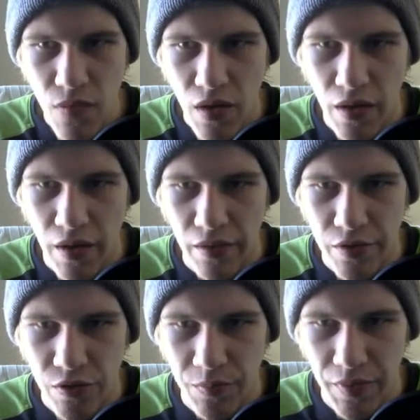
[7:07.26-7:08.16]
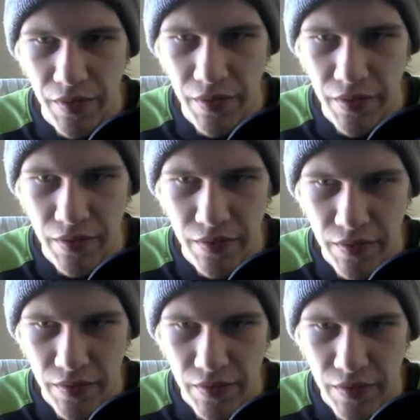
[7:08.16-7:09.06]
and it should be the
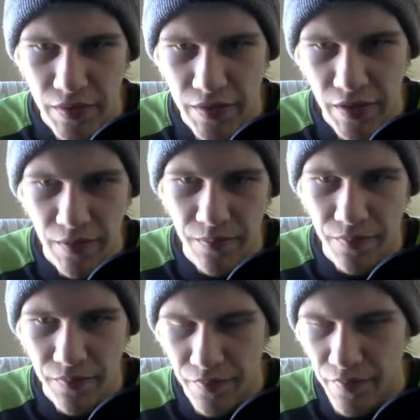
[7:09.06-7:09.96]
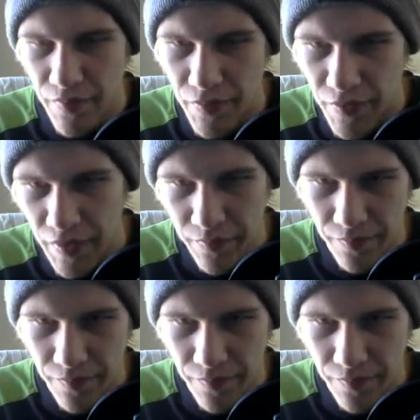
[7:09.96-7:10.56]
same thing.